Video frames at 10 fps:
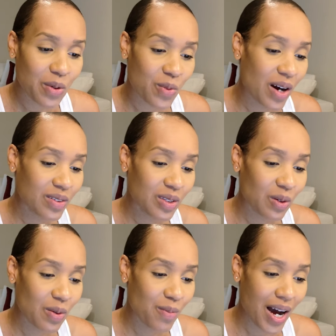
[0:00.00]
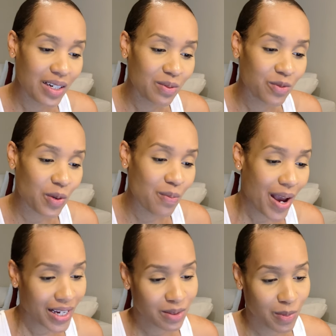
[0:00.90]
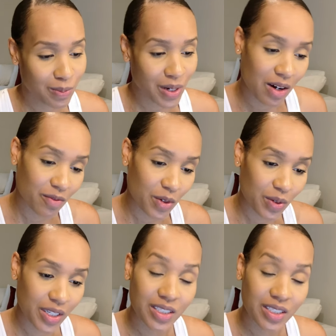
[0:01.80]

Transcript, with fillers: and rounded on bottom for maximum comfort.